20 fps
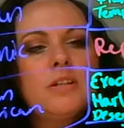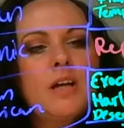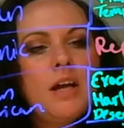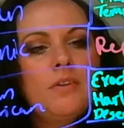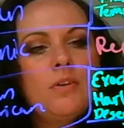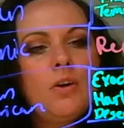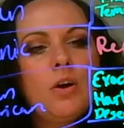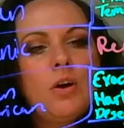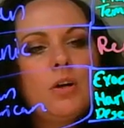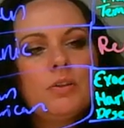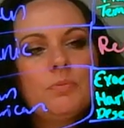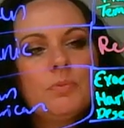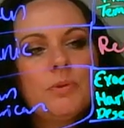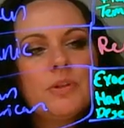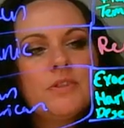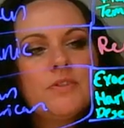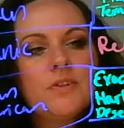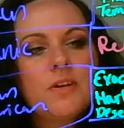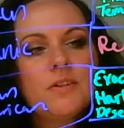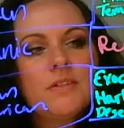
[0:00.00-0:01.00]
the Harlem
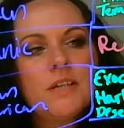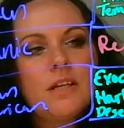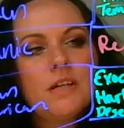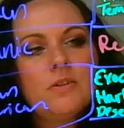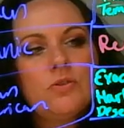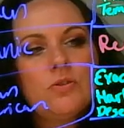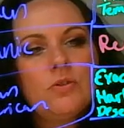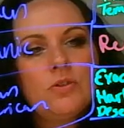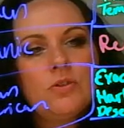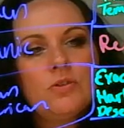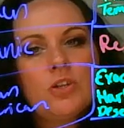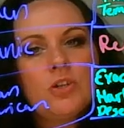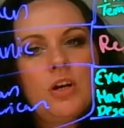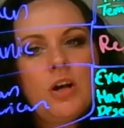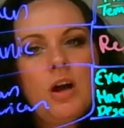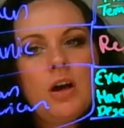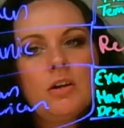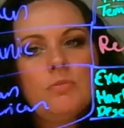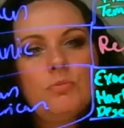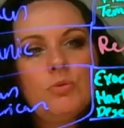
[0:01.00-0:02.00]
Renaissance into the
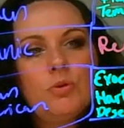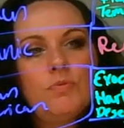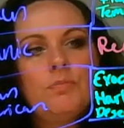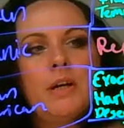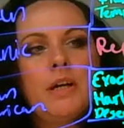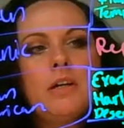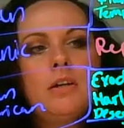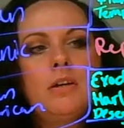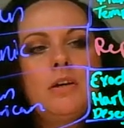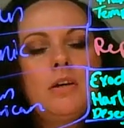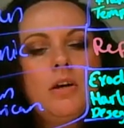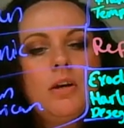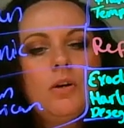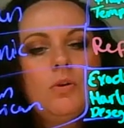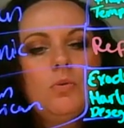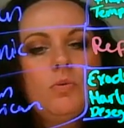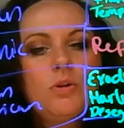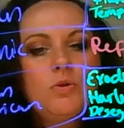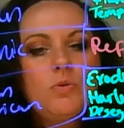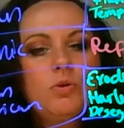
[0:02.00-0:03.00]
Chicano movement,
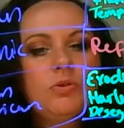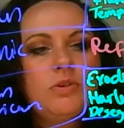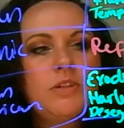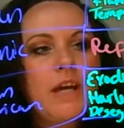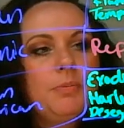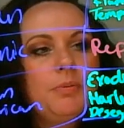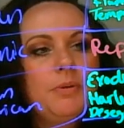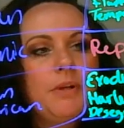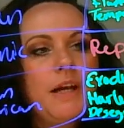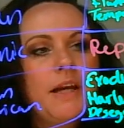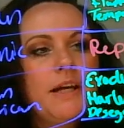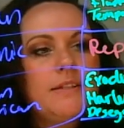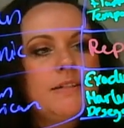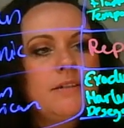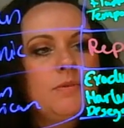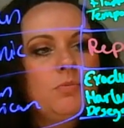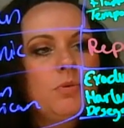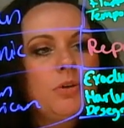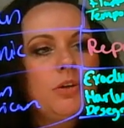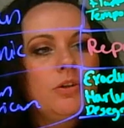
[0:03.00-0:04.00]
which will take place,
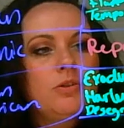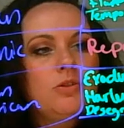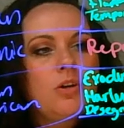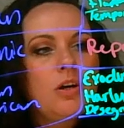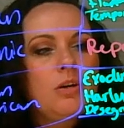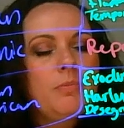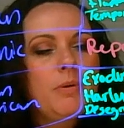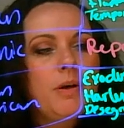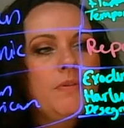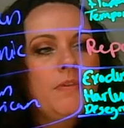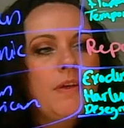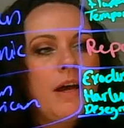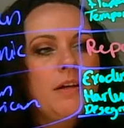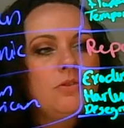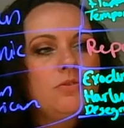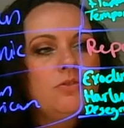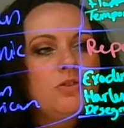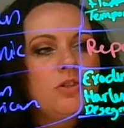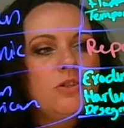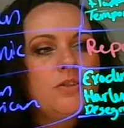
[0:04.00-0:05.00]
and we're going to talk about that
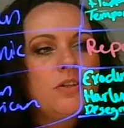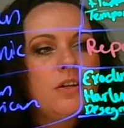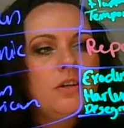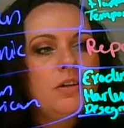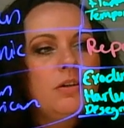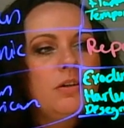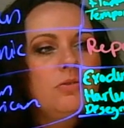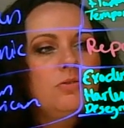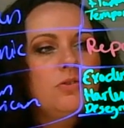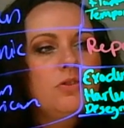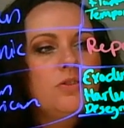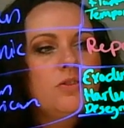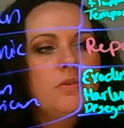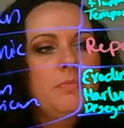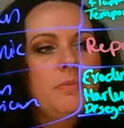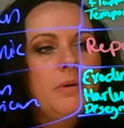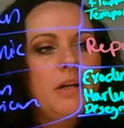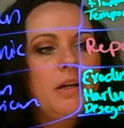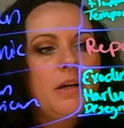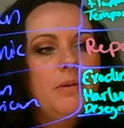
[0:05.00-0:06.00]
in just a
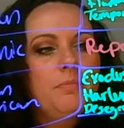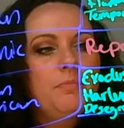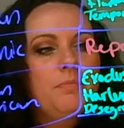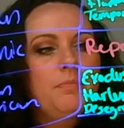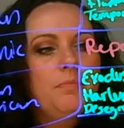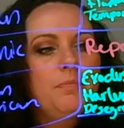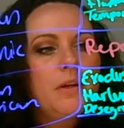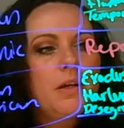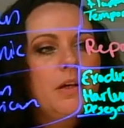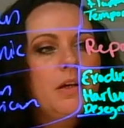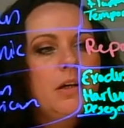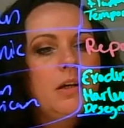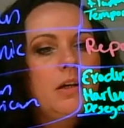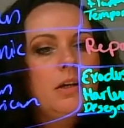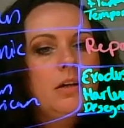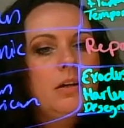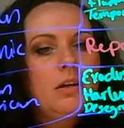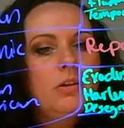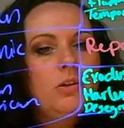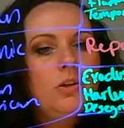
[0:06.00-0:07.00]
minute.
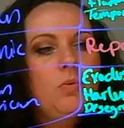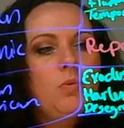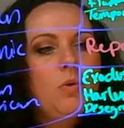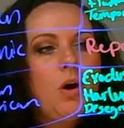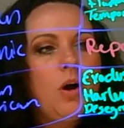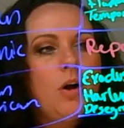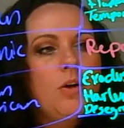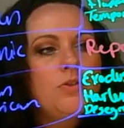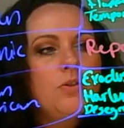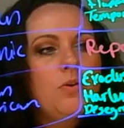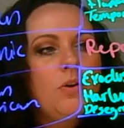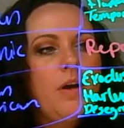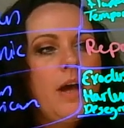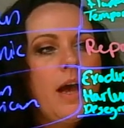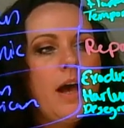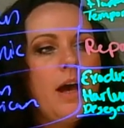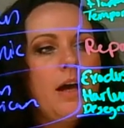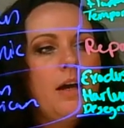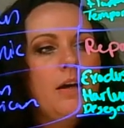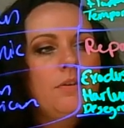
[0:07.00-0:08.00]
You will also
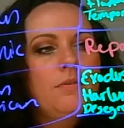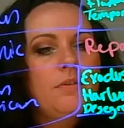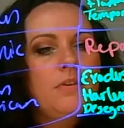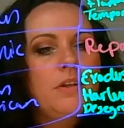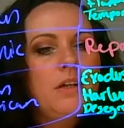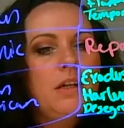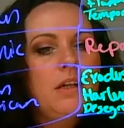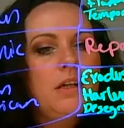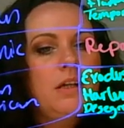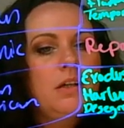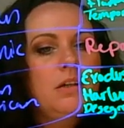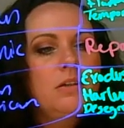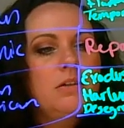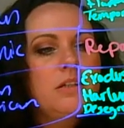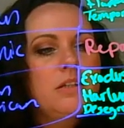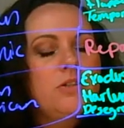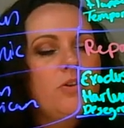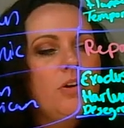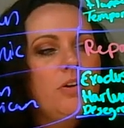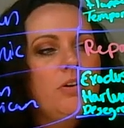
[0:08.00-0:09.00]
have the
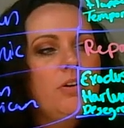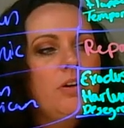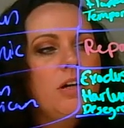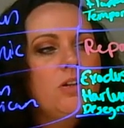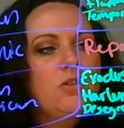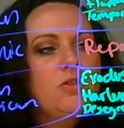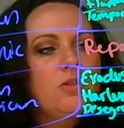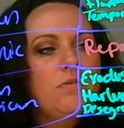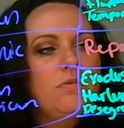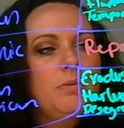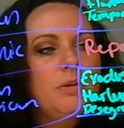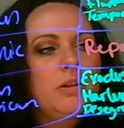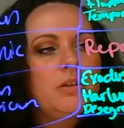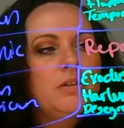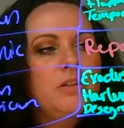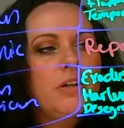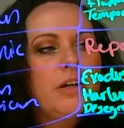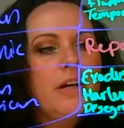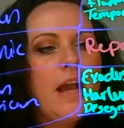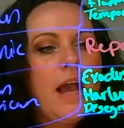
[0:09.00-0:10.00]
desegregation of the
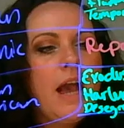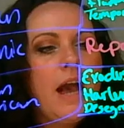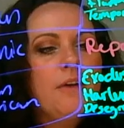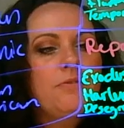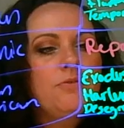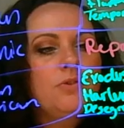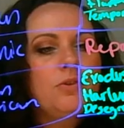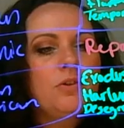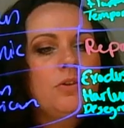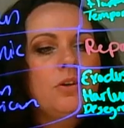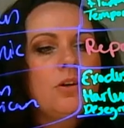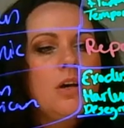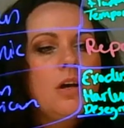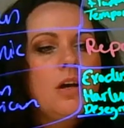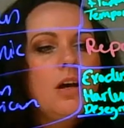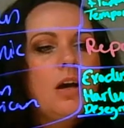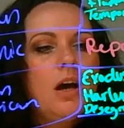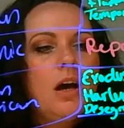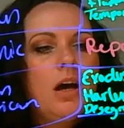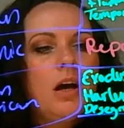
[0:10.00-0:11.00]
military after
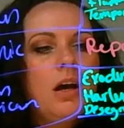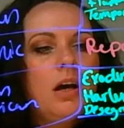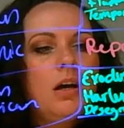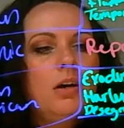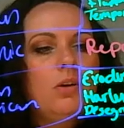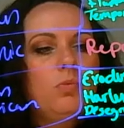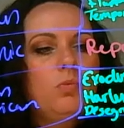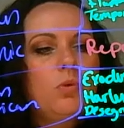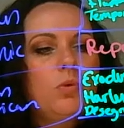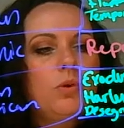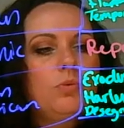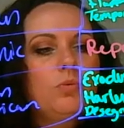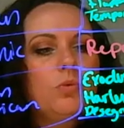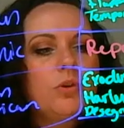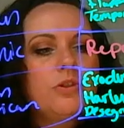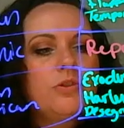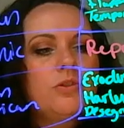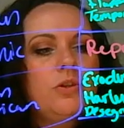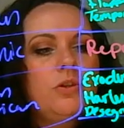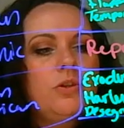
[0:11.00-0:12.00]
World
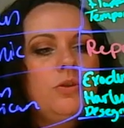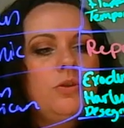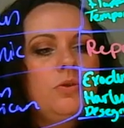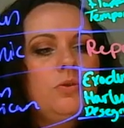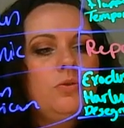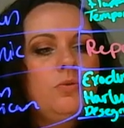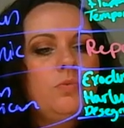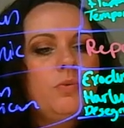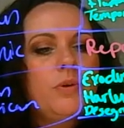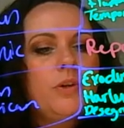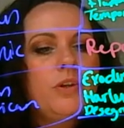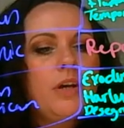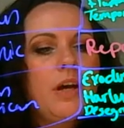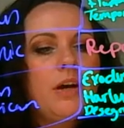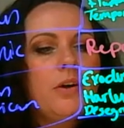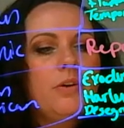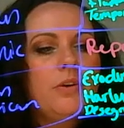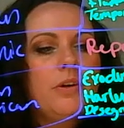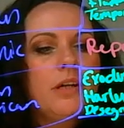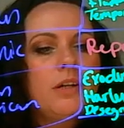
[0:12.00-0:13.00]
War II with
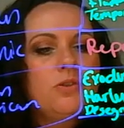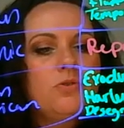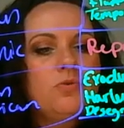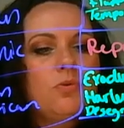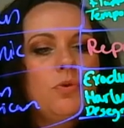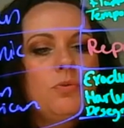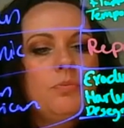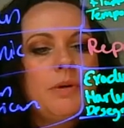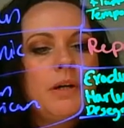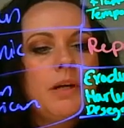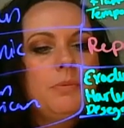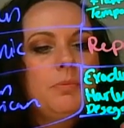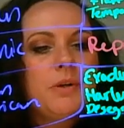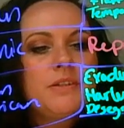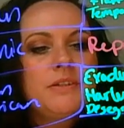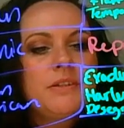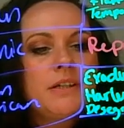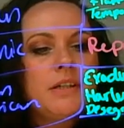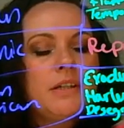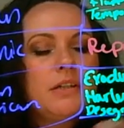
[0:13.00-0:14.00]
Harry Truman.
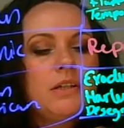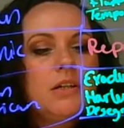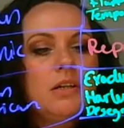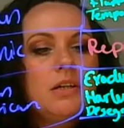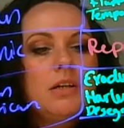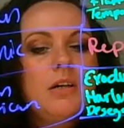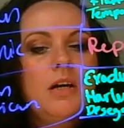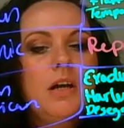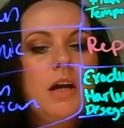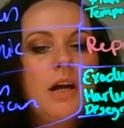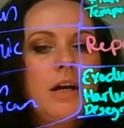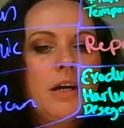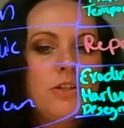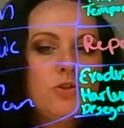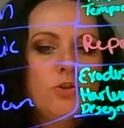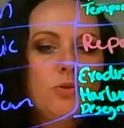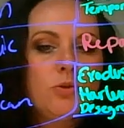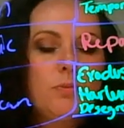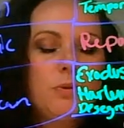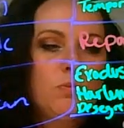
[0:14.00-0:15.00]
President Harry
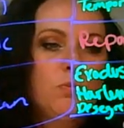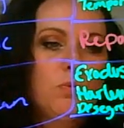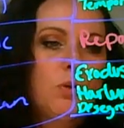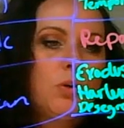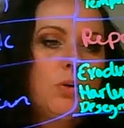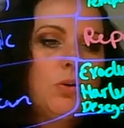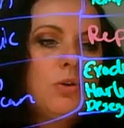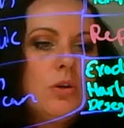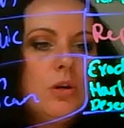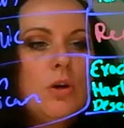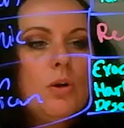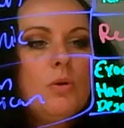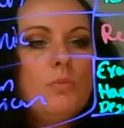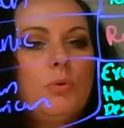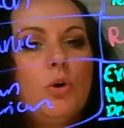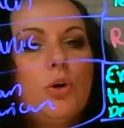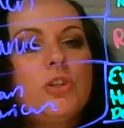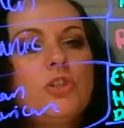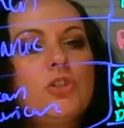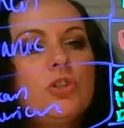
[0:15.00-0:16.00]
Truman will
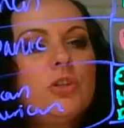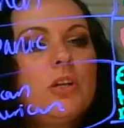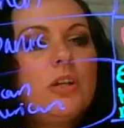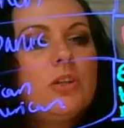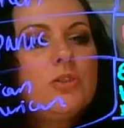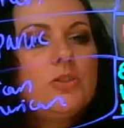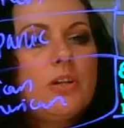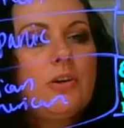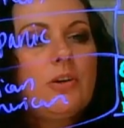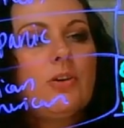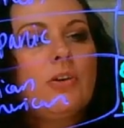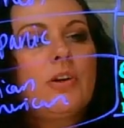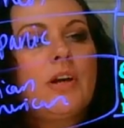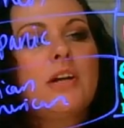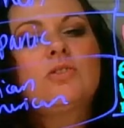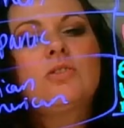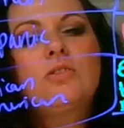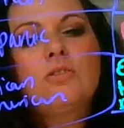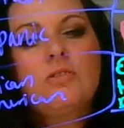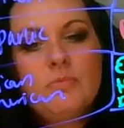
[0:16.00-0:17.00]
push
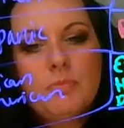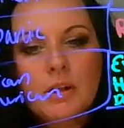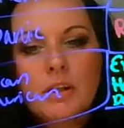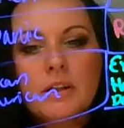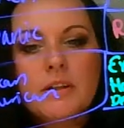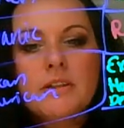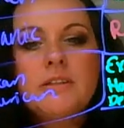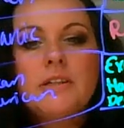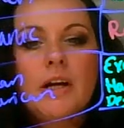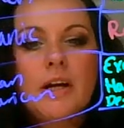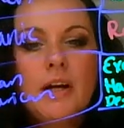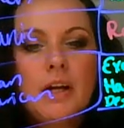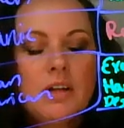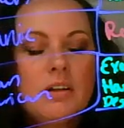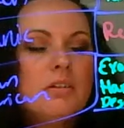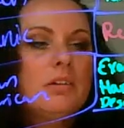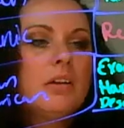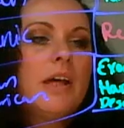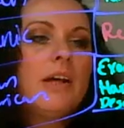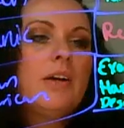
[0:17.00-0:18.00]
desegregation in the military.
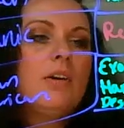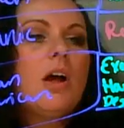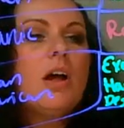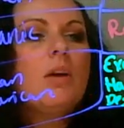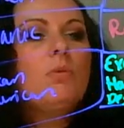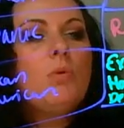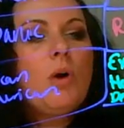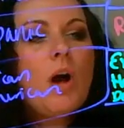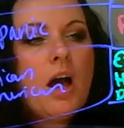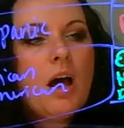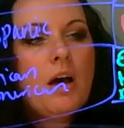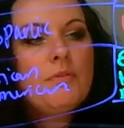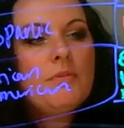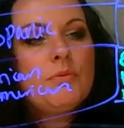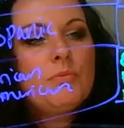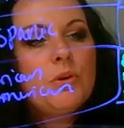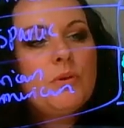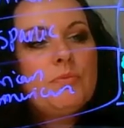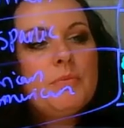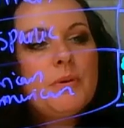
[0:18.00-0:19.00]
Later on, we'll have a
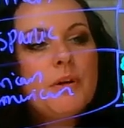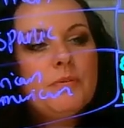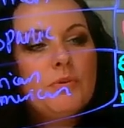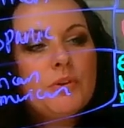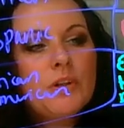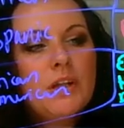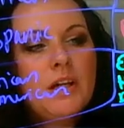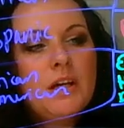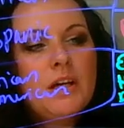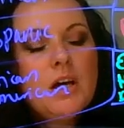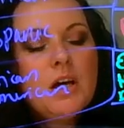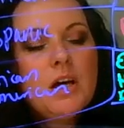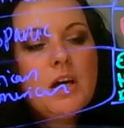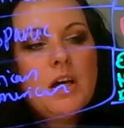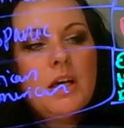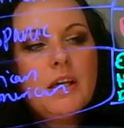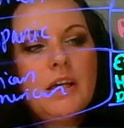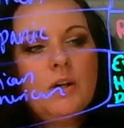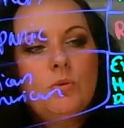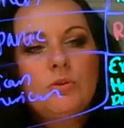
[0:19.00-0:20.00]
movement for the
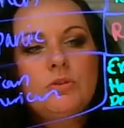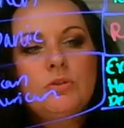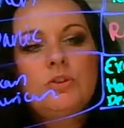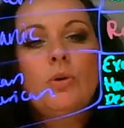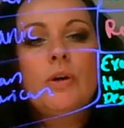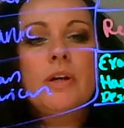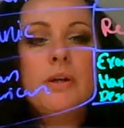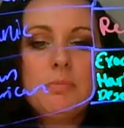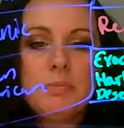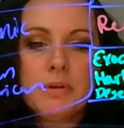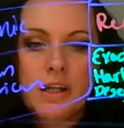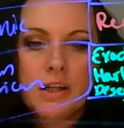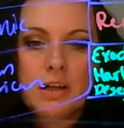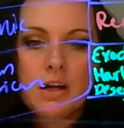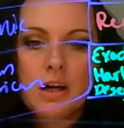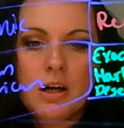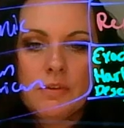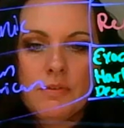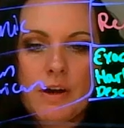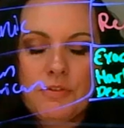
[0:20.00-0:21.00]
equal treatment
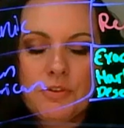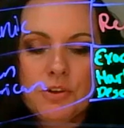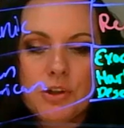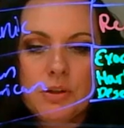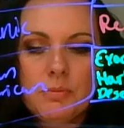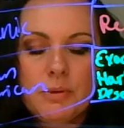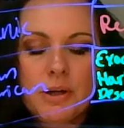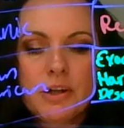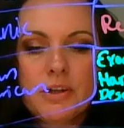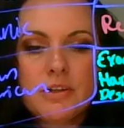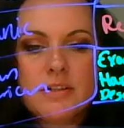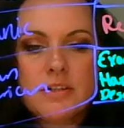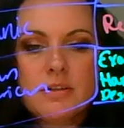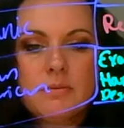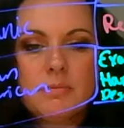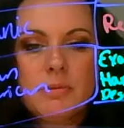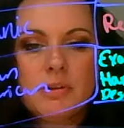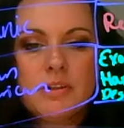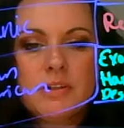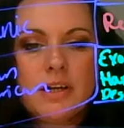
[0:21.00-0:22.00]
of African Americans in the
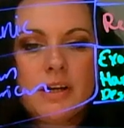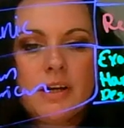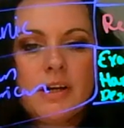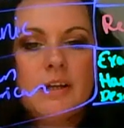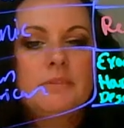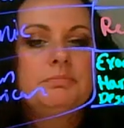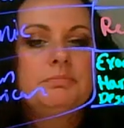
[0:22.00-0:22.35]
military,